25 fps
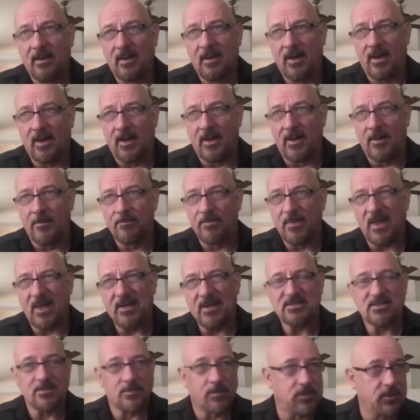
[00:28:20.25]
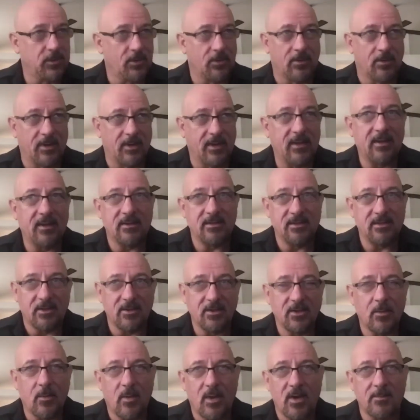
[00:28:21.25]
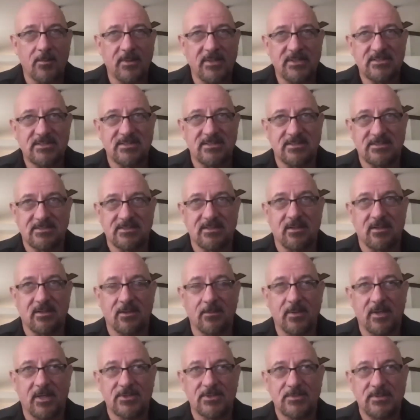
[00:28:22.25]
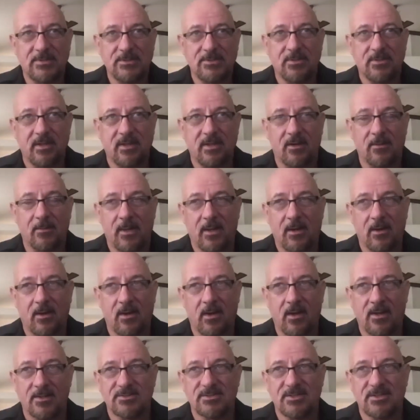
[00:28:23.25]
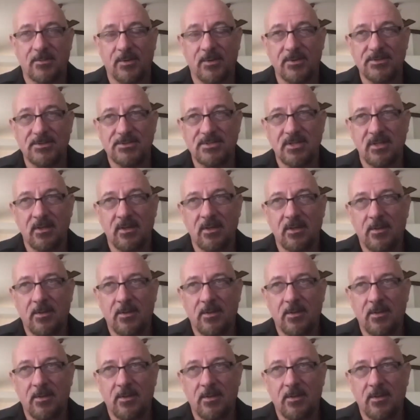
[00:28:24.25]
Not as a ploy, you want to be sincere, because we do care about our customers,